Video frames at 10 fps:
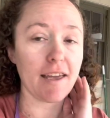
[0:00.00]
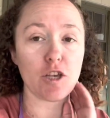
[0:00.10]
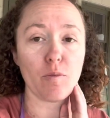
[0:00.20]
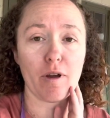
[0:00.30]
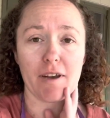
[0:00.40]

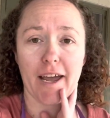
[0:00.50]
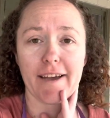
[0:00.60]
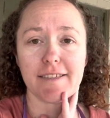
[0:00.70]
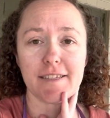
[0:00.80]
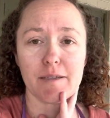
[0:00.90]
coupon
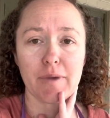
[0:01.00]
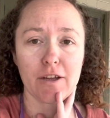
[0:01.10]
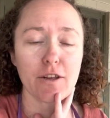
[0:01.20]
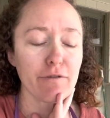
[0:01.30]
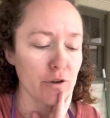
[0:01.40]
ads in the
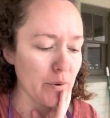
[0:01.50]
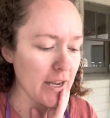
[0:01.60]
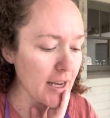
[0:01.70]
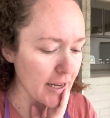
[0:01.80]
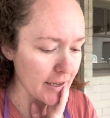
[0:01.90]
mail every
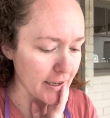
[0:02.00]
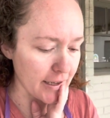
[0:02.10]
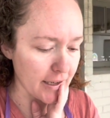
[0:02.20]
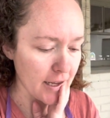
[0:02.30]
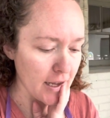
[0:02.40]
week and I